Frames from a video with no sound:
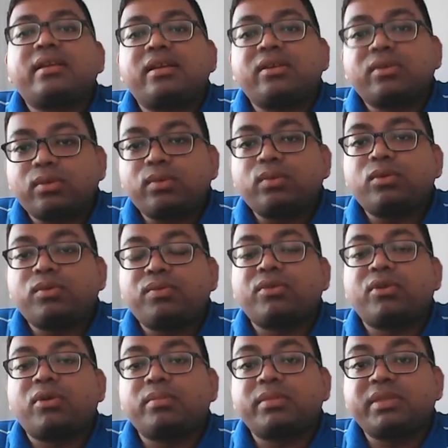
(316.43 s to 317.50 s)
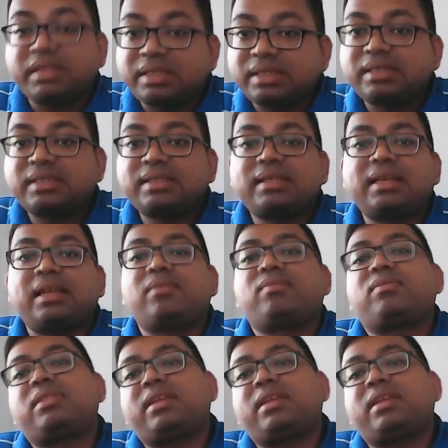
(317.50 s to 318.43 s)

conclude from this itself